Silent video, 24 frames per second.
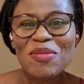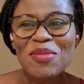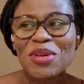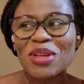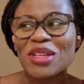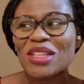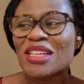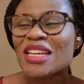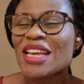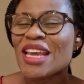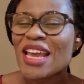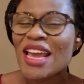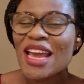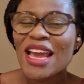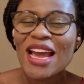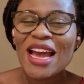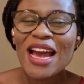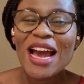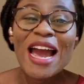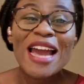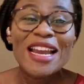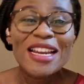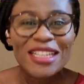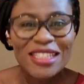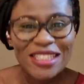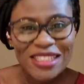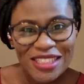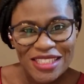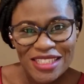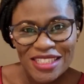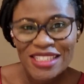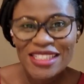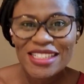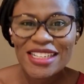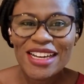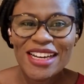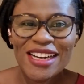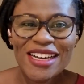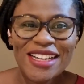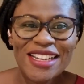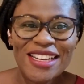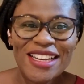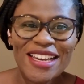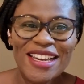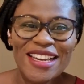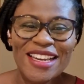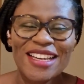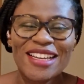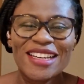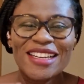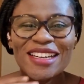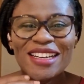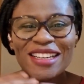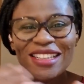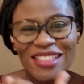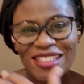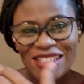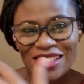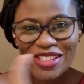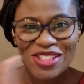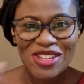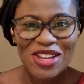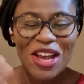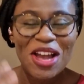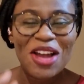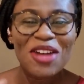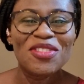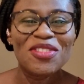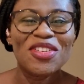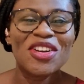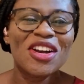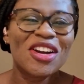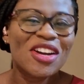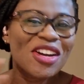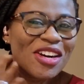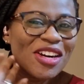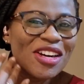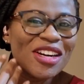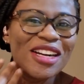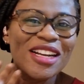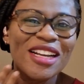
But I need her here. I need to have her